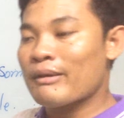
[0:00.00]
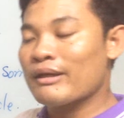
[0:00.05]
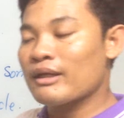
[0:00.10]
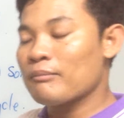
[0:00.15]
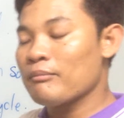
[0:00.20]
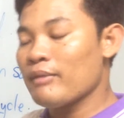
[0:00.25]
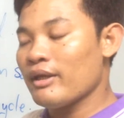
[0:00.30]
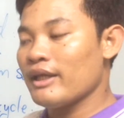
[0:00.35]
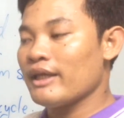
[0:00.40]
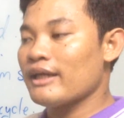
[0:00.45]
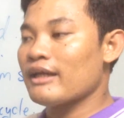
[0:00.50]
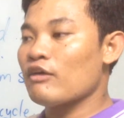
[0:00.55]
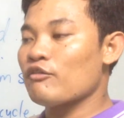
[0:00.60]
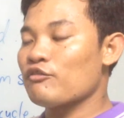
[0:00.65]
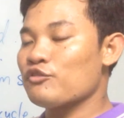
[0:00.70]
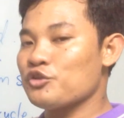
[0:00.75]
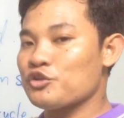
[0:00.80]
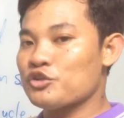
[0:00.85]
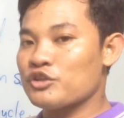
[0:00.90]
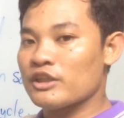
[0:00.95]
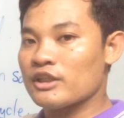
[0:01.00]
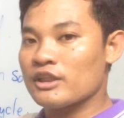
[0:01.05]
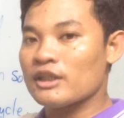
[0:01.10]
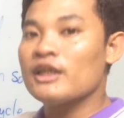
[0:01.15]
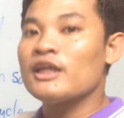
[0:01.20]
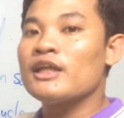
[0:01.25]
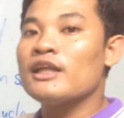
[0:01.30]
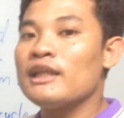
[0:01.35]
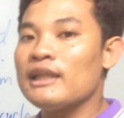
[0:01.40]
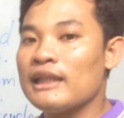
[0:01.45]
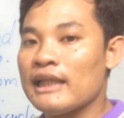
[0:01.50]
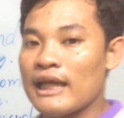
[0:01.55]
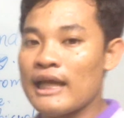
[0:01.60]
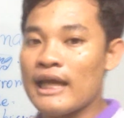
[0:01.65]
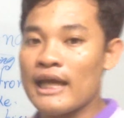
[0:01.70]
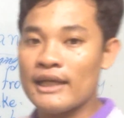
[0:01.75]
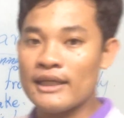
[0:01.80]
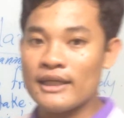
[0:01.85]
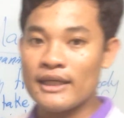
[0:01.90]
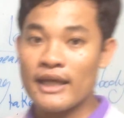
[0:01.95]
about the meaning of using
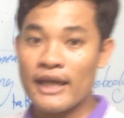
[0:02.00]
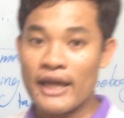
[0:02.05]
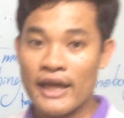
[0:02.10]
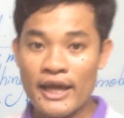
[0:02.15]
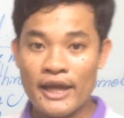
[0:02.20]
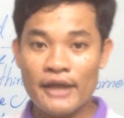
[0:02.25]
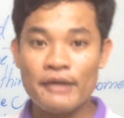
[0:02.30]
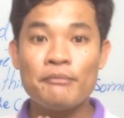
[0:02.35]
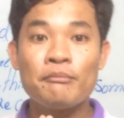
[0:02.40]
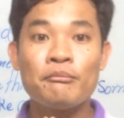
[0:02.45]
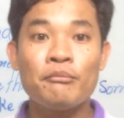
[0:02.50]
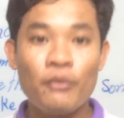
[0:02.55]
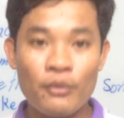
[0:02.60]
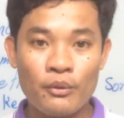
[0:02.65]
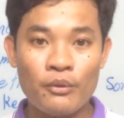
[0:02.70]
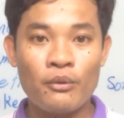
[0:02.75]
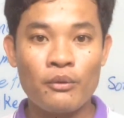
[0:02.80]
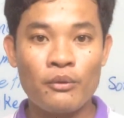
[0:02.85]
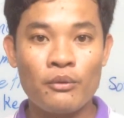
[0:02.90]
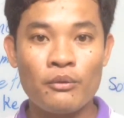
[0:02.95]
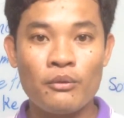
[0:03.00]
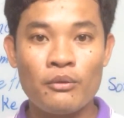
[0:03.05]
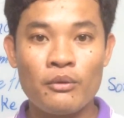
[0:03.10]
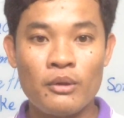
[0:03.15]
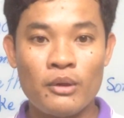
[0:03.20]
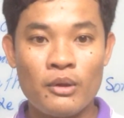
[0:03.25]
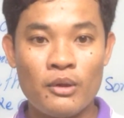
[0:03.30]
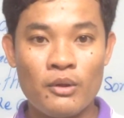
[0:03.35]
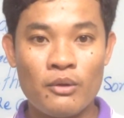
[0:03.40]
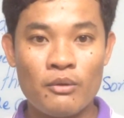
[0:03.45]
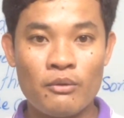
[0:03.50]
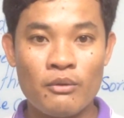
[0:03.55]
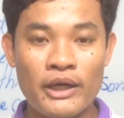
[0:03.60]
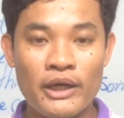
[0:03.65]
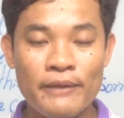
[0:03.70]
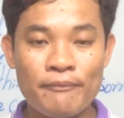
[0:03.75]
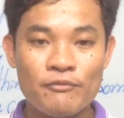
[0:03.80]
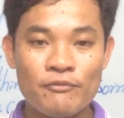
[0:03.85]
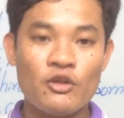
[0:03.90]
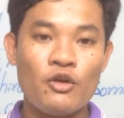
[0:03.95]
lend and borrow.
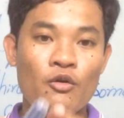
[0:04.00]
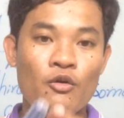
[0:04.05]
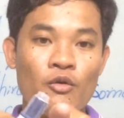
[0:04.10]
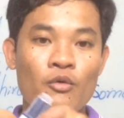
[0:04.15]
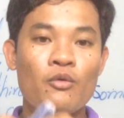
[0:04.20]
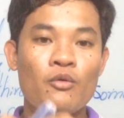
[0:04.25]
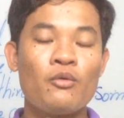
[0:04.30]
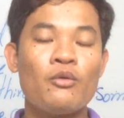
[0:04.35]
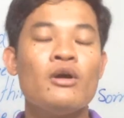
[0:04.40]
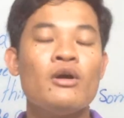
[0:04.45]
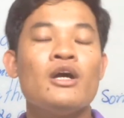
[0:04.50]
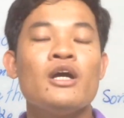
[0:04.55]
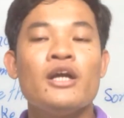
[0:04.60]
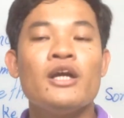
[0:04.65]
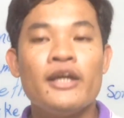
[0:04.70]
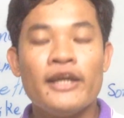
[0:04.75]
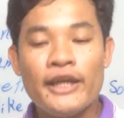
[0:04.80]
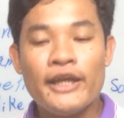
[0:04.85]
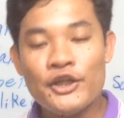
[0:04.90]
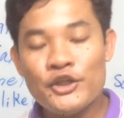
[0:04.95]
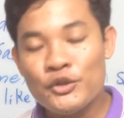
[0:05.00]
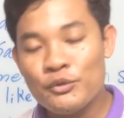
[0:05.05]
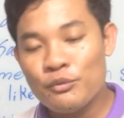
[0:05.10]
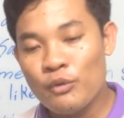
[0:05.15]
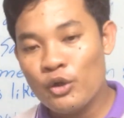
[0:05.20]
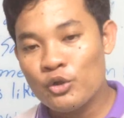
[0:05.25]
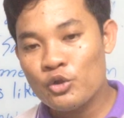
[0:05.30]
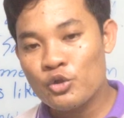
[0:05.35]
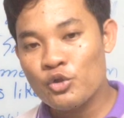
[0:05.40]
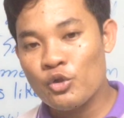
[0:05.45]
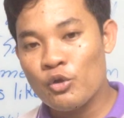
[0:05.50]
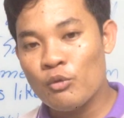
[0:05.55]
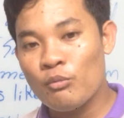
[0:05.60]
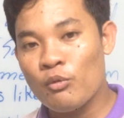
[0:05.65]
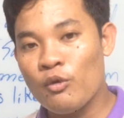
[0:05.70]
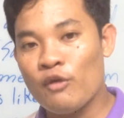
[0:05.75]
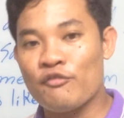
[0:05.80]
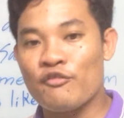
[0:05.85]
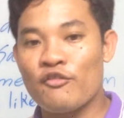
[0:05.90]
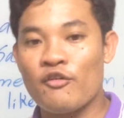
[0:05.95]
Alright, so if you want to know
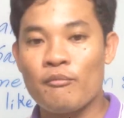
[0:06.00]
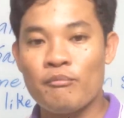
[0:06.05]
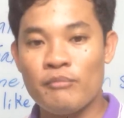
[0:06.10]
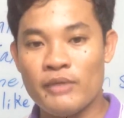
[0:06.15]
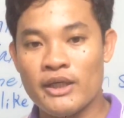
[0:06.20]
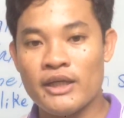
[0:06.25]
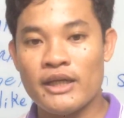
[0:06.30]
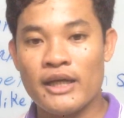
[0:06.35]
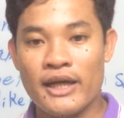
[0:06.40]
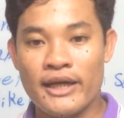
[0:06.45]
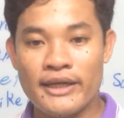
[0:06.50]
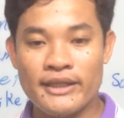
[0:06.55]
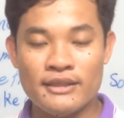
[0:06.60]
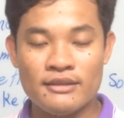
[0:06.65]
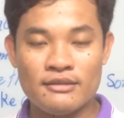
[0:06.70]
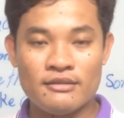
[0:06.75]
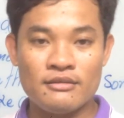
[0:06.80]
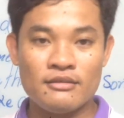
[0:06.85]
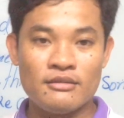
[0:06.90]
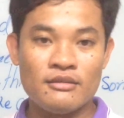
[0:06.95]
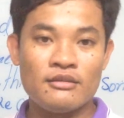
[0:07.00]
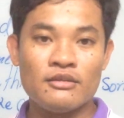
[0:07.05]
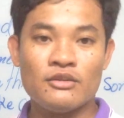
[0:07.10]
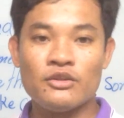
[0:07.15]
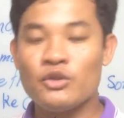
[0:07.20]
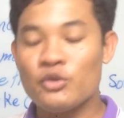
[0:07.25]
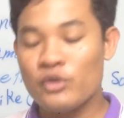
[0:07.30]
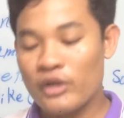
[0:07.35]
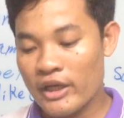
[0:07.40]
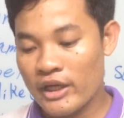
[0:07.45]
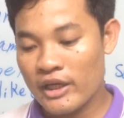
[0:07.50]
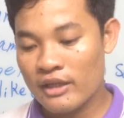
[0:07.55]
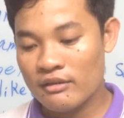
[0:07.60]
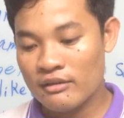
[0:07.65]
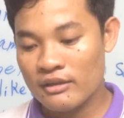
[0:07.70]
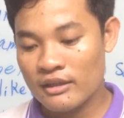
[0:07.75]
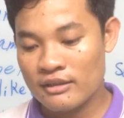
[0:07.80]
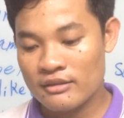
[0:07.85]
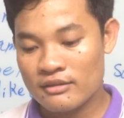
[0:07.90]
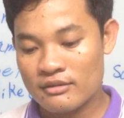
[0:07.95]
more from me guys, you
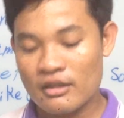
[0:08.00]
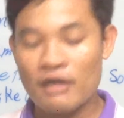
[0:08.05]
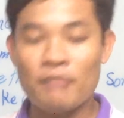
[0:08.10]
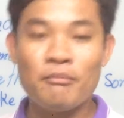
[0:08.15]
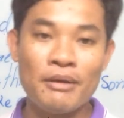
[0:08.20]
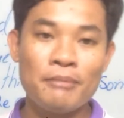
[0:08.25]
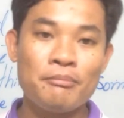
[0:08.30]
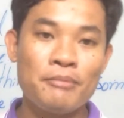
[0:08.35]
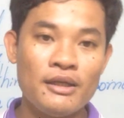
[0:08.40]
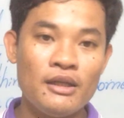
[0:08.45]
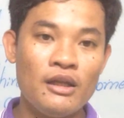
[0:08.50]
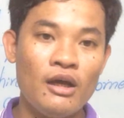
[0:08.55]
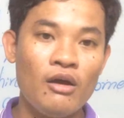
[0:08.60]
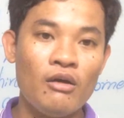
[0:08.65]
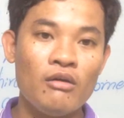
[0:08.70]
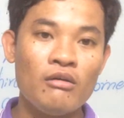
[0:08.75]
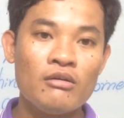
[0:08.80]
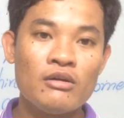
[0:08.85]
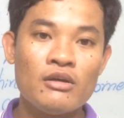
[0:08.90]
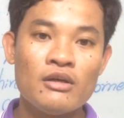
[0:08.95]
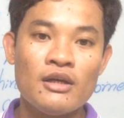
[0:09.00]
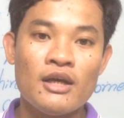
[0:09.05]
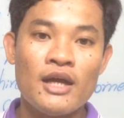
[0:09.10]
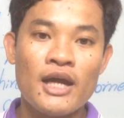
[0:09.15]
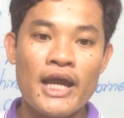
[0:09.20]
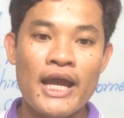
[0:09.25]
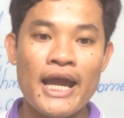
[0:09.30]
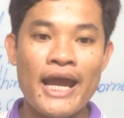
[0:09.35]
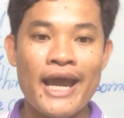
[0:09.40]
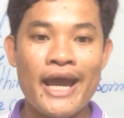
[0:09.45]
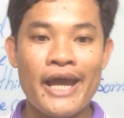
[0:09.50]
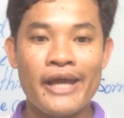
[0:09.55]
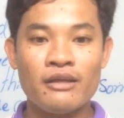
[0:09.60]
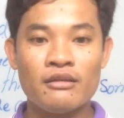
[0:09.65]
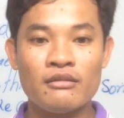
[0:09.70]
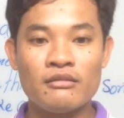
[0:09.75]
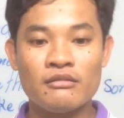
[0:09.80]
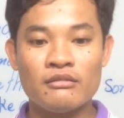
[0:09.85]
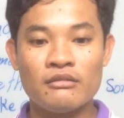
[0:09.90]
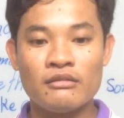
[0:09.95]
can just comment below
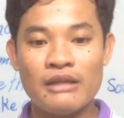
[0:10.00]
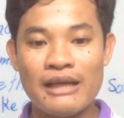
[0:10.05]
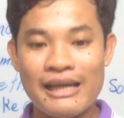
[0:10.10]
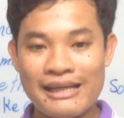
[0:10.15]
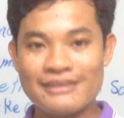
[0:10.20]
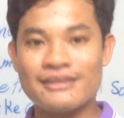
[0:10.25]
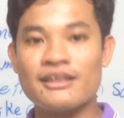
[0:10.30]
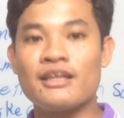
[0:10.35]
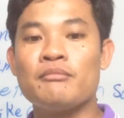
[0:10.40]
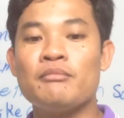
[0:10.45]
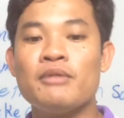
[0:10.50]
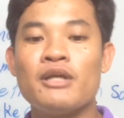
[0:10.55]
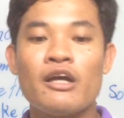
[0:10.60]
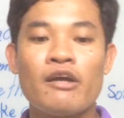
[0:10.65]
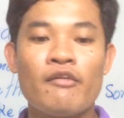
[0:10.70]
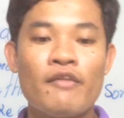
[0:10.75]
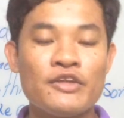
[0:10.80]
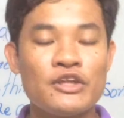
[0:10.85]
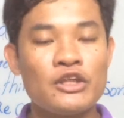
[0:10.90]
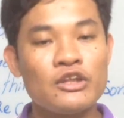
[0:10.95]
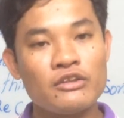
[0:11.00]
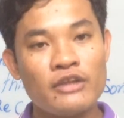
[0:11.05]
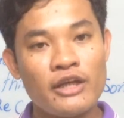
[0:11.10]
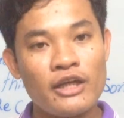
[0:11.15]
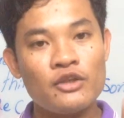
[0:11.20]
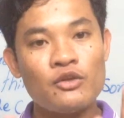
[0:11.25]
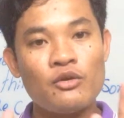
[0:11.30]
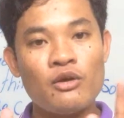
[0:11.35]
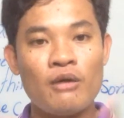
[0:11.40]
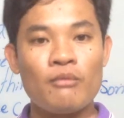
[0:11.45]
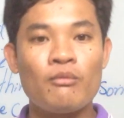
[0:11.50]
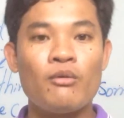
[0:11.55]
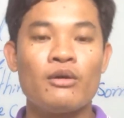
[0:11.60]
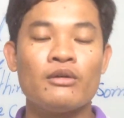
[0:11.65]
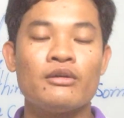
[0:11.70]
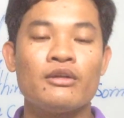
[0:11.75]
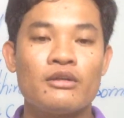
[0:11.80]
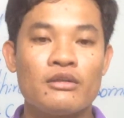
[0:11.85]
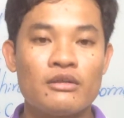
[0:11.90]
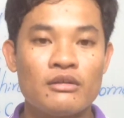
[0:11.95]
and ask me a question that you all
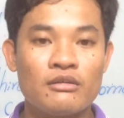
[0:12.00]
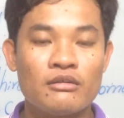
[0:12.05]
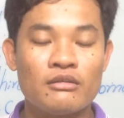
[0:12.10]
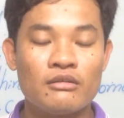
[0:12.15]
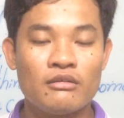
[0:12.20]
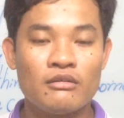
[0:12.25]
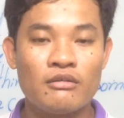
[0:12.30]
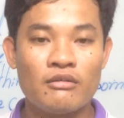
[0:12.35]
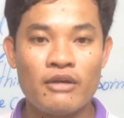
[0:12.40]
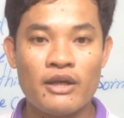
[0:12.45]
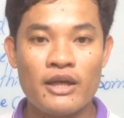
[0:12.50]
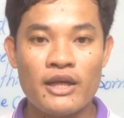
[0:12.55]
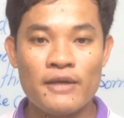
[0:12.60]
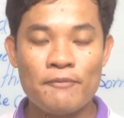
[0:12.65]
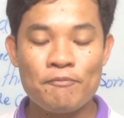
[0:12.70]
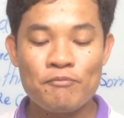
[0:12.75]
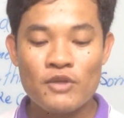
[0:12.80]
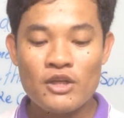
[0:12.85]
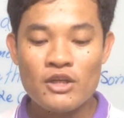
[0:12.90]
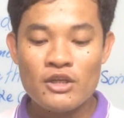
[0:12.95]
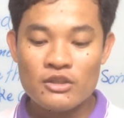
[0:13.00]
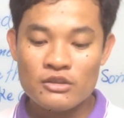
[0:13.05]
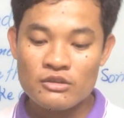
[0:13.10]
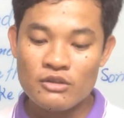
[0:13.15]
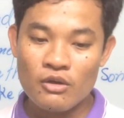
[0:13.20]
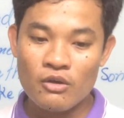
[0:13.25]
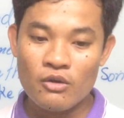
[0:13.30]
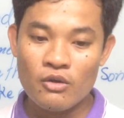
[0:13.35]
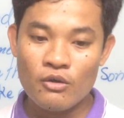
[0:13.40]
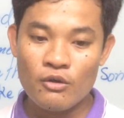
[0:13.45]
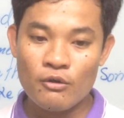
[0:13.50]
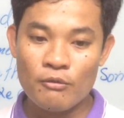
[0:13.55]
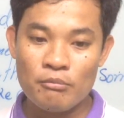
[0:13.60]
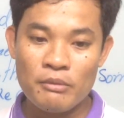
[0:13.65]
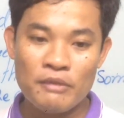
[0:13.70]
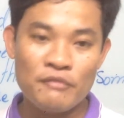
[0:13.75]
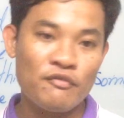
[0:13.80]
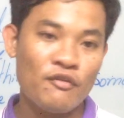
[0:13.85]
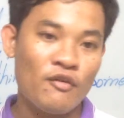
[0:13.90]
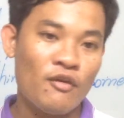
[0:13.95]
wonder. Okay, so
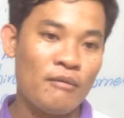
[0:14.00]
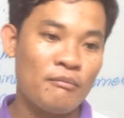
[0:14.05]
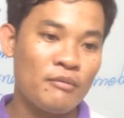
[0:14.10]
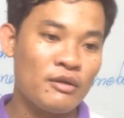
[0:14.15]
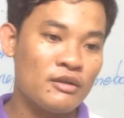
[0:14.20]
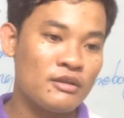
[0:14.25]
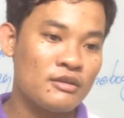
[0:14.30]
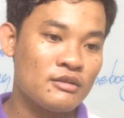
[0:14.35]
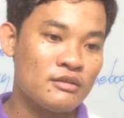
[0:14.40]
before I'm